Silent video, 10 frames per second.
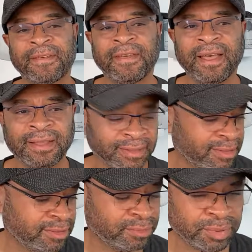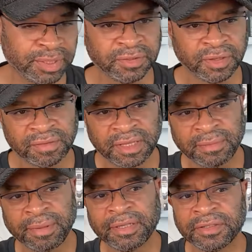Yeah, every
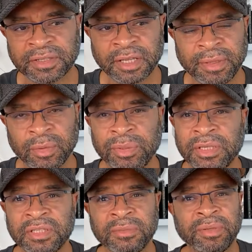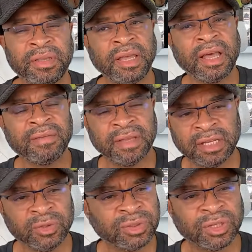time patients come in with PCP, they have the
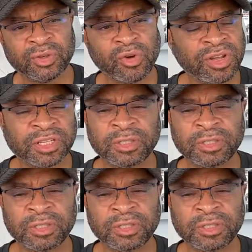hallucinatory